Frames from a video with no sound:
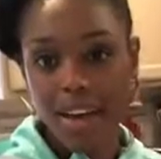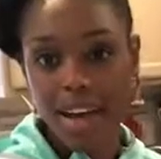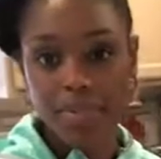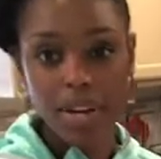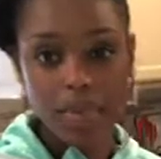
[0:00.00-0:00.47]
I
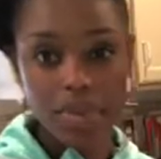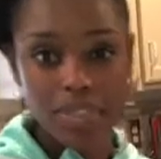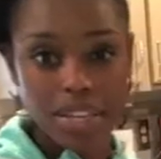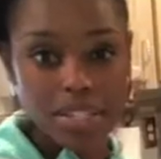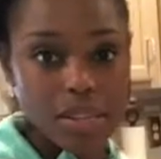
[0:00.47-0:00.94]
have a couple
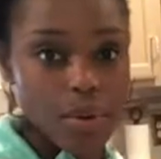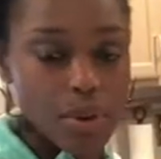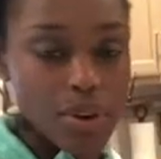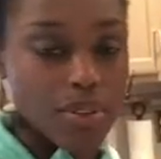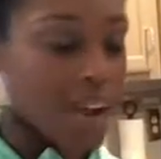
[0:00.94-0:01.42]
things going
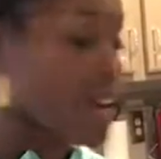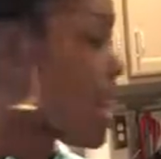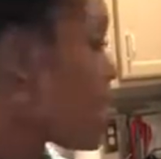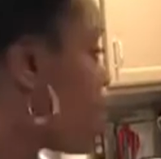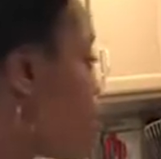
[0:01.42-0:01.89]
on right
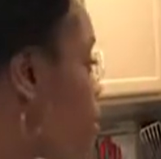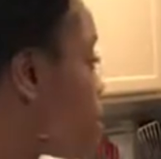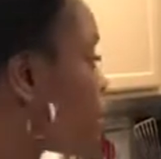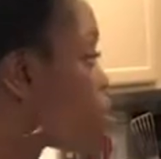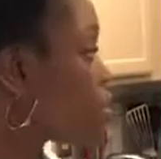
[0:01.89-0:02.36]
now
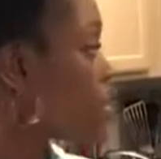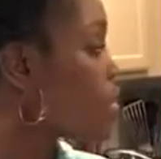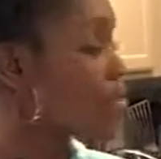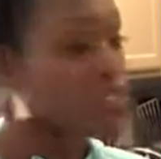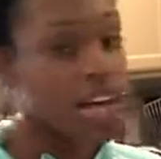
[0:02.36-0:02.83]
on the stove.